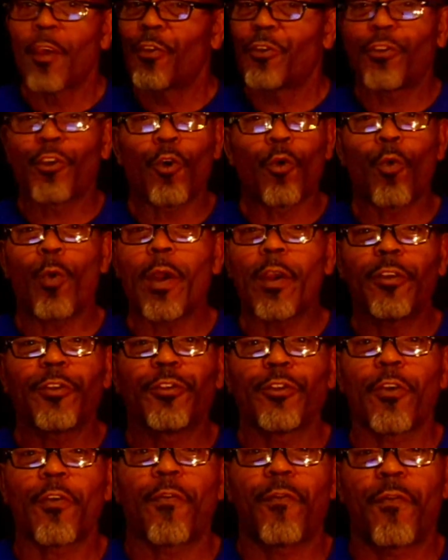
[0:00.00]
So, where's
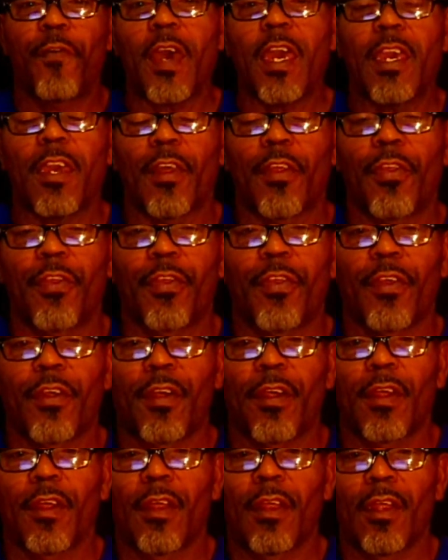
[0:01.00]
your faith?
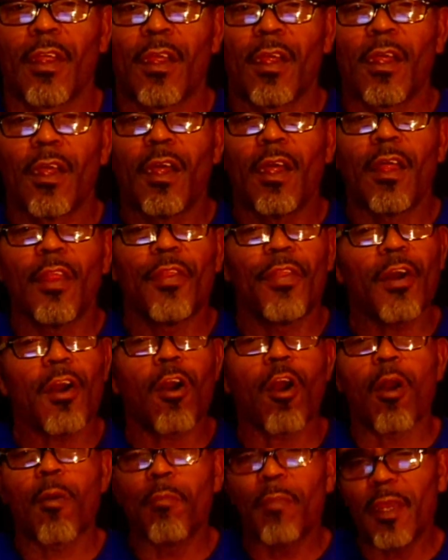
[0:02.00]
There
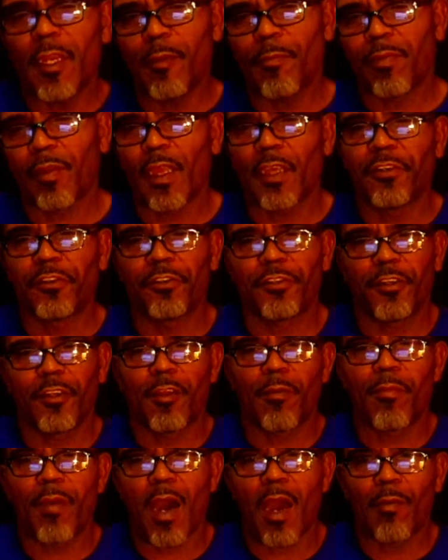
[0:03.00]
are many places in the
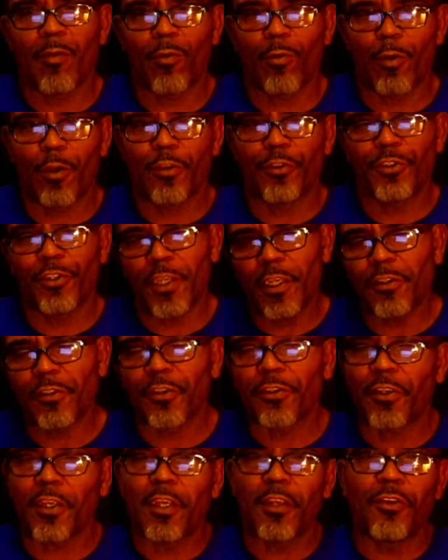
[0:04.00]
Bible where
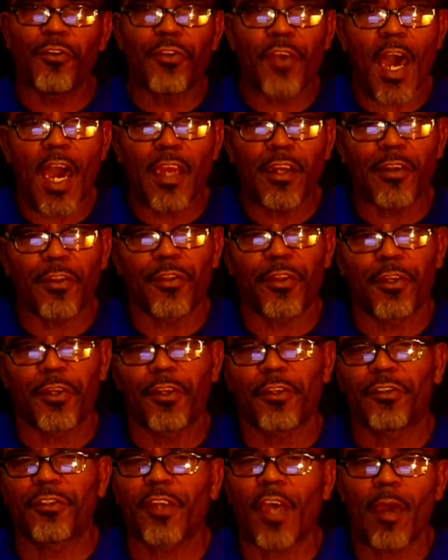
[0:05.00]
Jesus indicted the
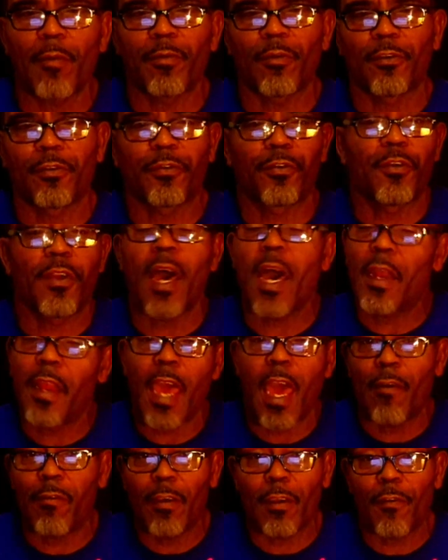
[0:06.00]
disciples for not
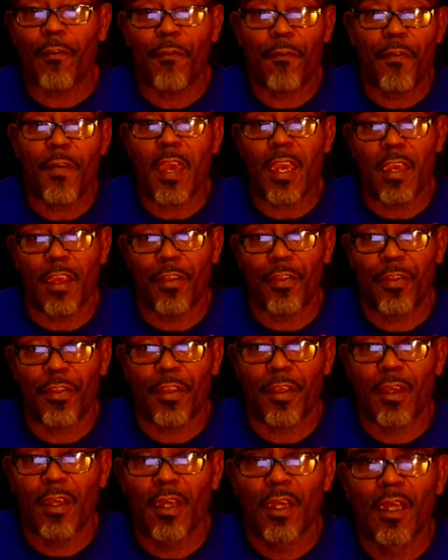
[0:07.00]
having faith.
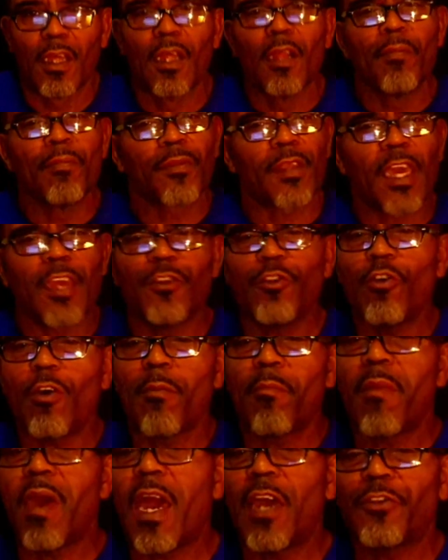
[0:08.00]
Can you
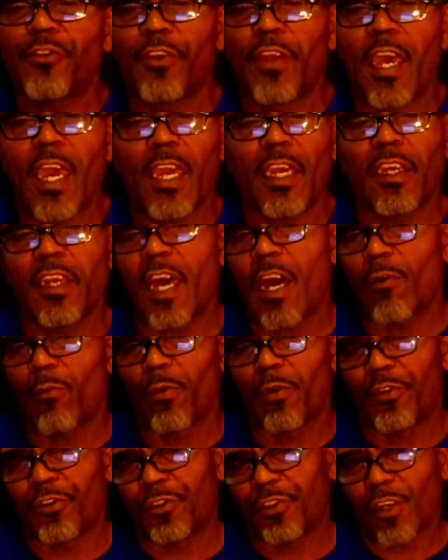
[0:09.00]
imagine hanging out
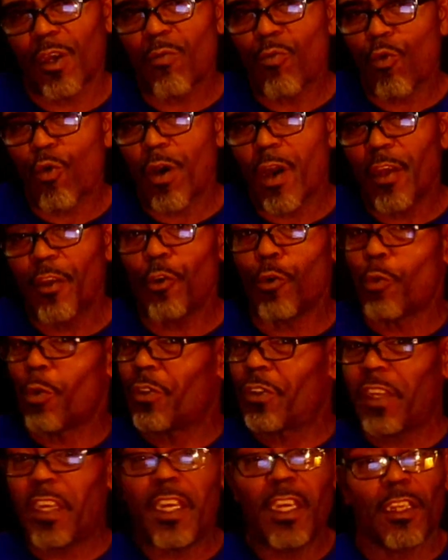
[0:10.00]
with someone who
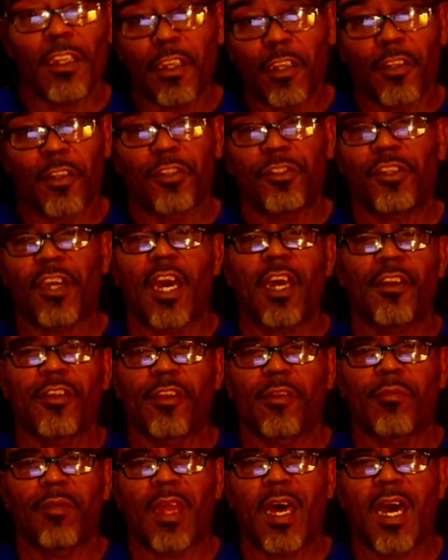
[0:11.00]
was healing the sight of the
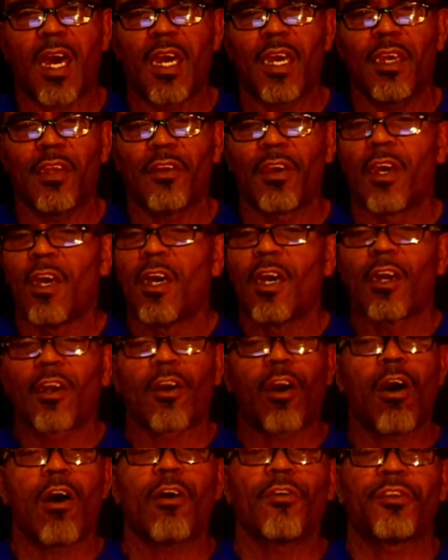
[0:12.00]
blind,
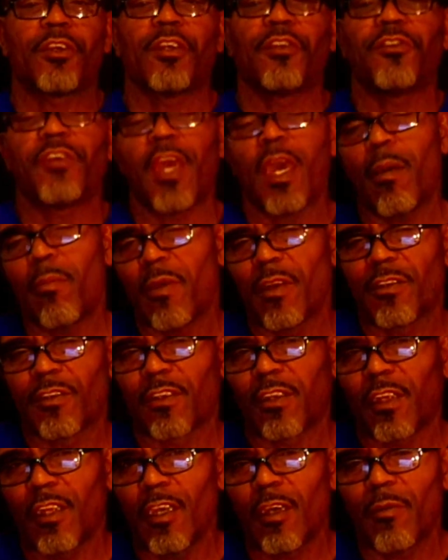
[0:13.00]
causing damaged
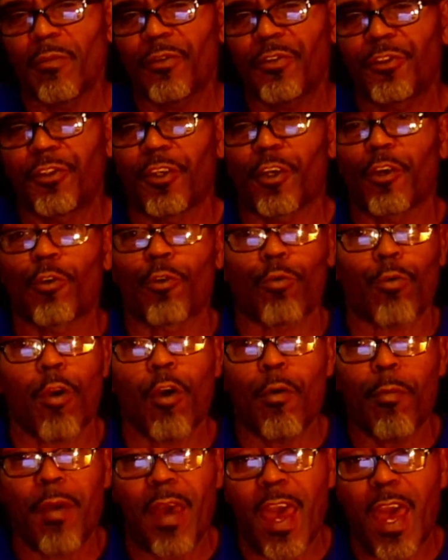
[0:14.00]
limbs to
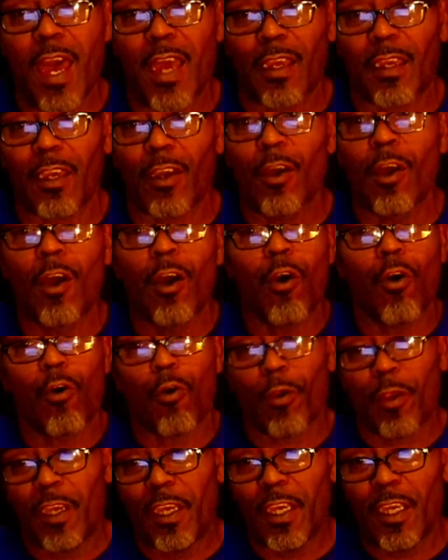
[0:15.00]
grow back or
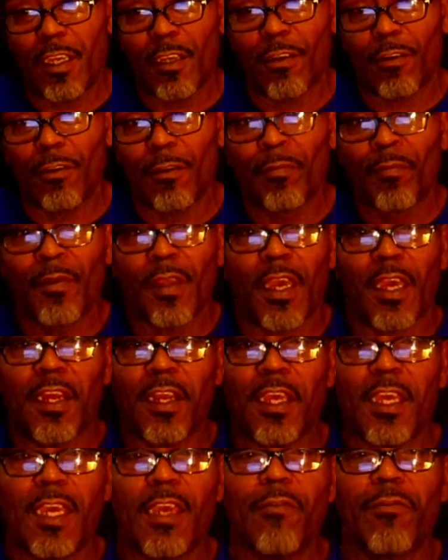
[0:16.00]
heal, and
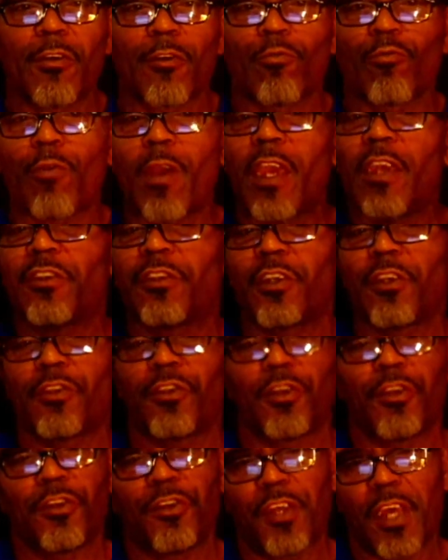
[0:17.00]
even raising
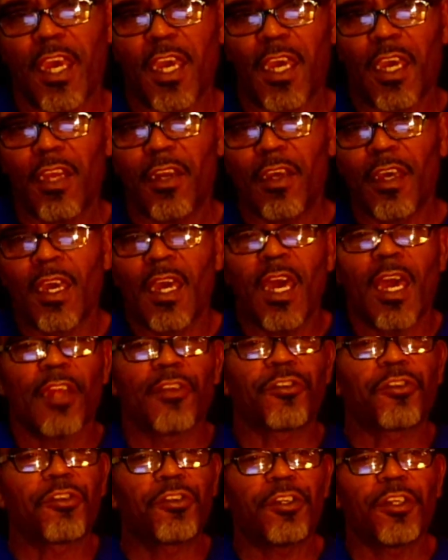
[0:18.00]
the dead, and
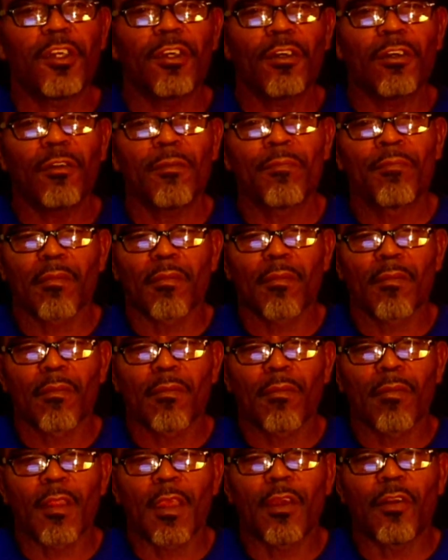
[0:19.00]
still
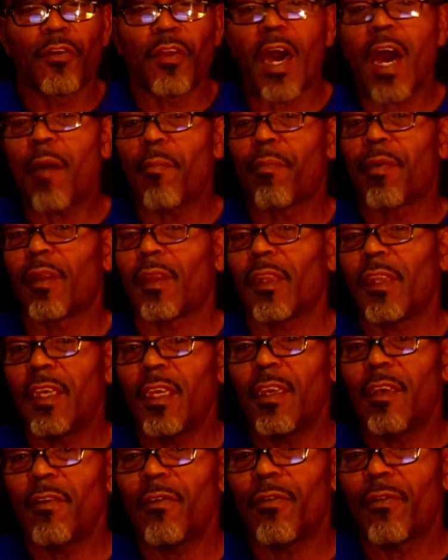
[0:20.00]
not
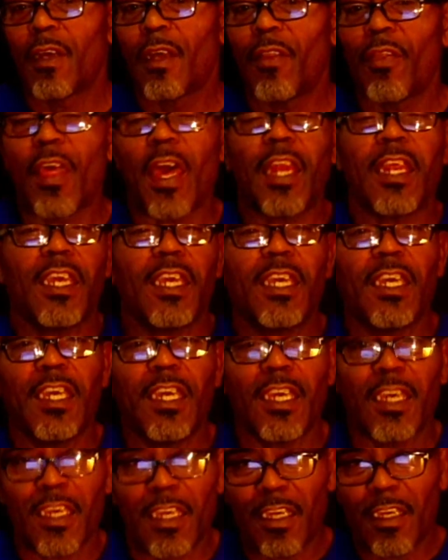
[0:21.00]
believe that He
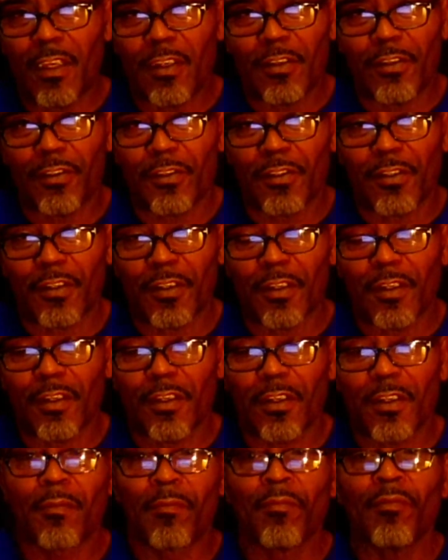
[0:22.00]
is?
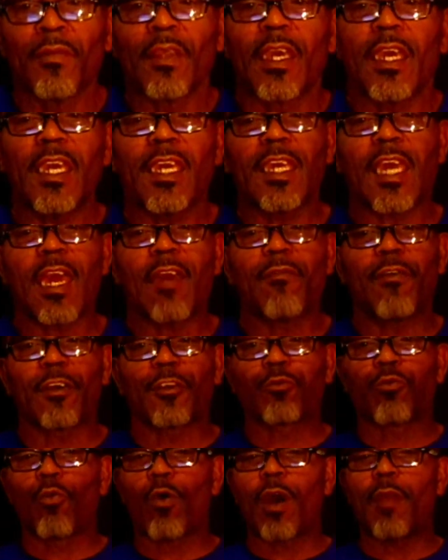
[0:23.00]
He gave
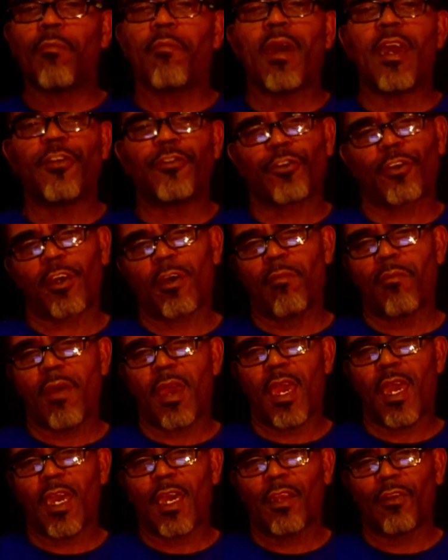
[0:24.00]
us one major
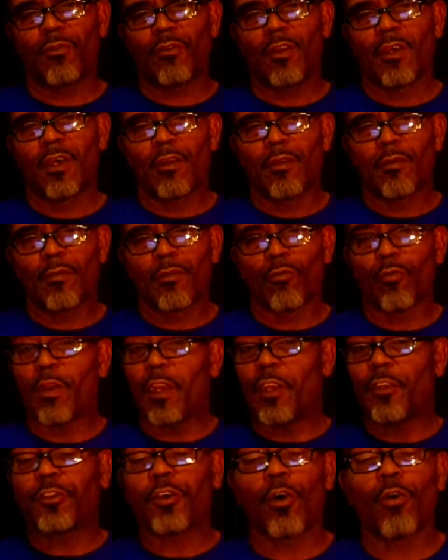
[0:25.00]
command when
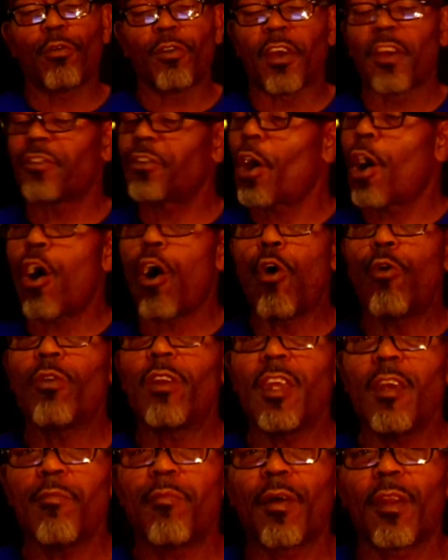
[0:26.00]
He told us
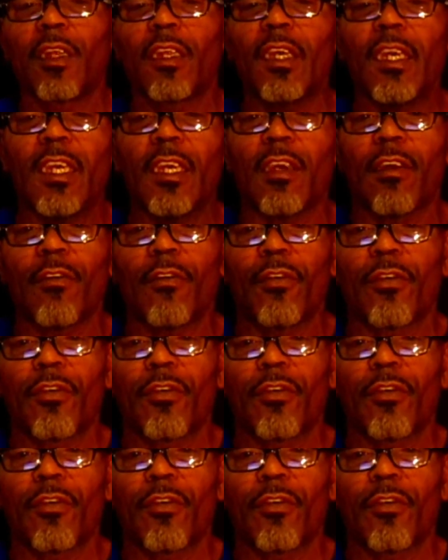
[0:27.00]
only believe.